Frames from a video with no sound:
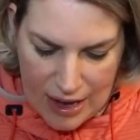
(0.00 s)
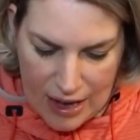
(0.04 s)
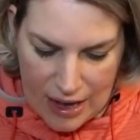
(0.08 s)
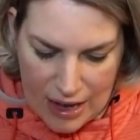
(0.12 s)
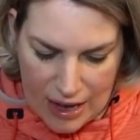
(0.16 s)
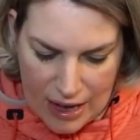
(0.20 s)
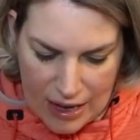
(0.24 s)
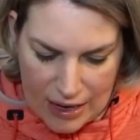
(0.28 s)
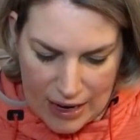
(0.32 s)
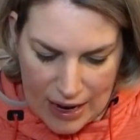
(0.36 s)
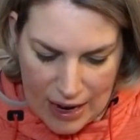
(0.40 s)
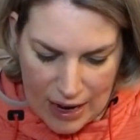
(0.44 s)

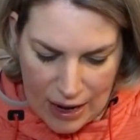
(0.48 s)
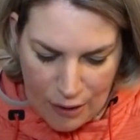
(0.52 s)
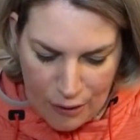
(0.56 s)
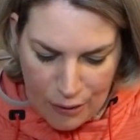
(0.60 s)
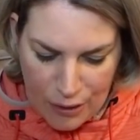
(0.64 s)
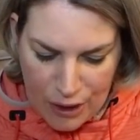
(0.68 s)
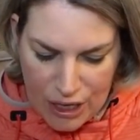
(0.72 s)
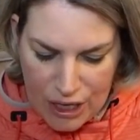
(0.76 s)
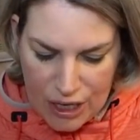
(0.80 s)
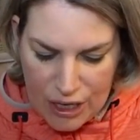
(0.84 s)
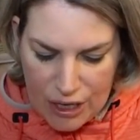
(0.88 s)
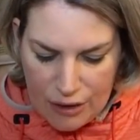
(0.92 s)
And how
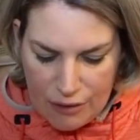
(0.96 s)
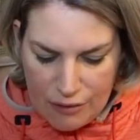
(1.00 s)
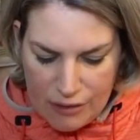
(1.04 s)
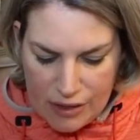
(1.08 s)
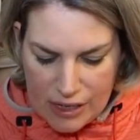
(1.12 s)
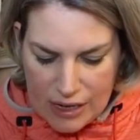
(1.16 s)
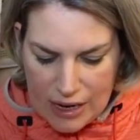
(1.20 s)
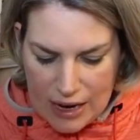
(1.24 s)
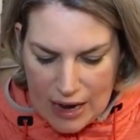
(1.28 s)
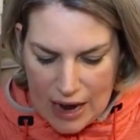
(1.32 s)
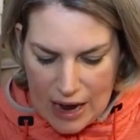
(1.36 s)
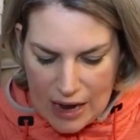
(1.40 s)
cute
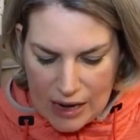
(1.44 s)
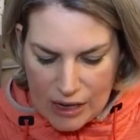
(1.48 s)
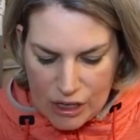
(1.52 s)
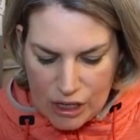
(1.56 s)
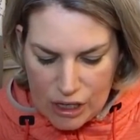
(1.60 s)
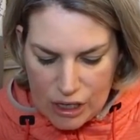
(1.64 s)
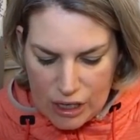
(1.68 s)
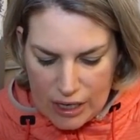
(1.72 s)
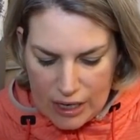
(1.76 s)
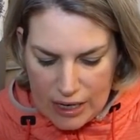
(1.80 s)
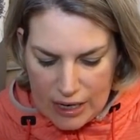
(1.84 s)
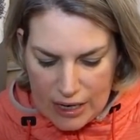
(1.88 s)
it
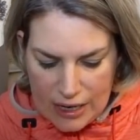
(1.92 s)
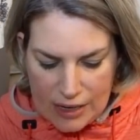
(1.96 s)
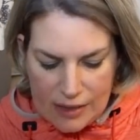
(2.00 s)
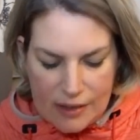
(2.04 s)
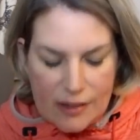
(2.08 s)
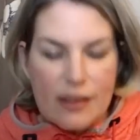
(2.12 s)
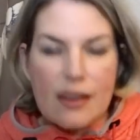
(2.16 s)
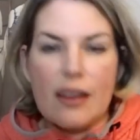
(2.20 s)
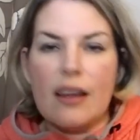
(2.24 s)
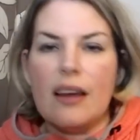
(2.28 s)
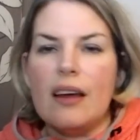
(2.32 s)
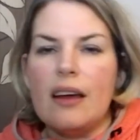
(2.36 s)
actually is.
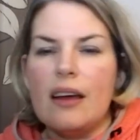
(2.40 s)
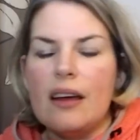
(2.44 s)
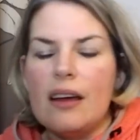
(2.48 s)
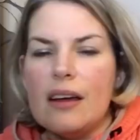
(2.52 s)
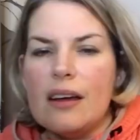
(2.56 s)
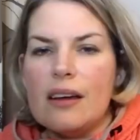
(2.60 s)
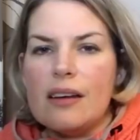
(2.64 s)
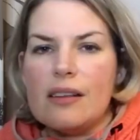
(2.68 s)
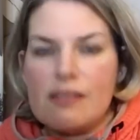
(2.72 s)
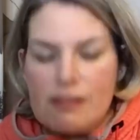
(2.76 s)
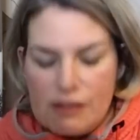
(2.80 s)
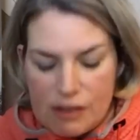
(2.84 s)

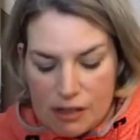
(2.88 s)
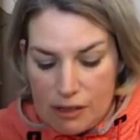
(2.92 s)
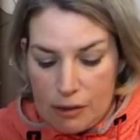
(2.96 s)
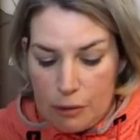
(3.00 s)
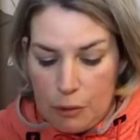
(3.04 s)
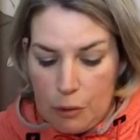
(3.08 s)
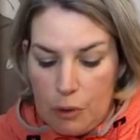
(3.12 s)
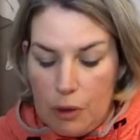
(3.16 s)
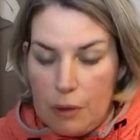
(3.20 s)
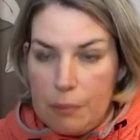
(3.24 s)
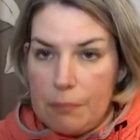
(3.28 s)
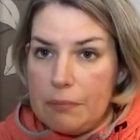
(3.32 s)
So,
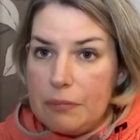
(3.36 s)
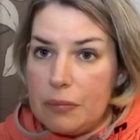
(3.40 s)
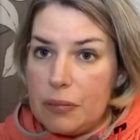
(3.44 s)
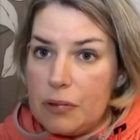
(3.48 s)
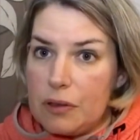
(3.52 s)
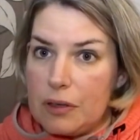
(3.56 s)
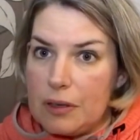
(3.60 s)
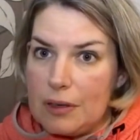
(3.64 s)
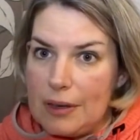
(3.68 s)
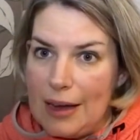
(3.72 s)
whoops.